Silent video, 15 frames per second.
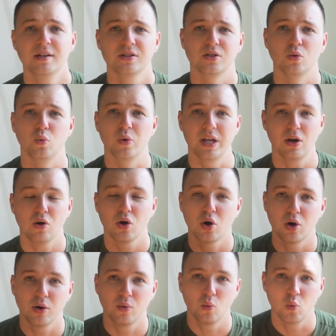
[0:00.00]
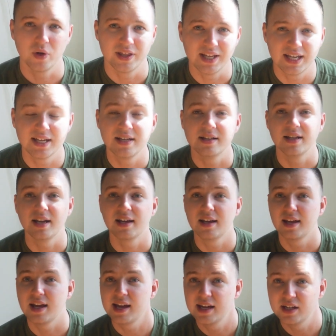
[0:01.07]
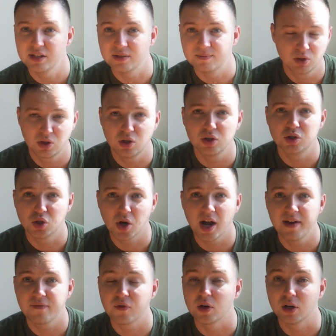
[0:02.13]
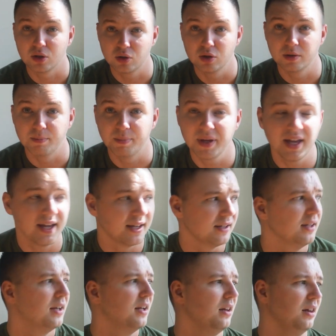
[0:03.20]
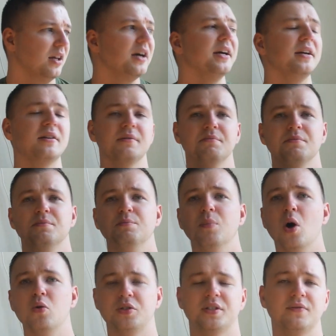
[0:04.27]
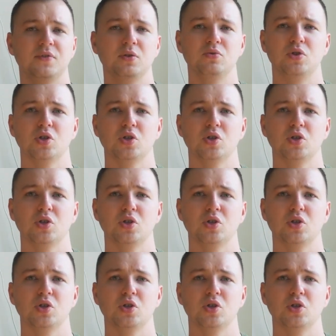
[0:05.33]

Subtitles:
So we are within a good drive for a good bit, like most of New